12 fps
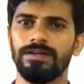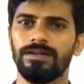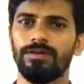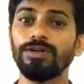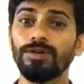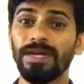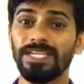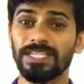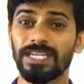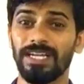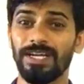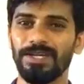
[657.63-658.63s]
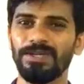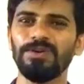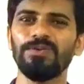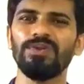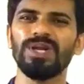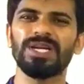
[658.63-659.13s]
automatically you
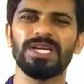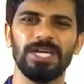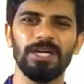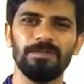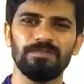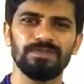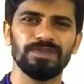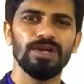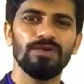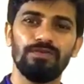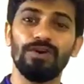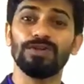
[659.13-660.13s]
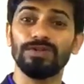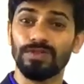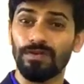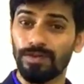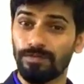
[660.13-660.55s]
will keep photos of the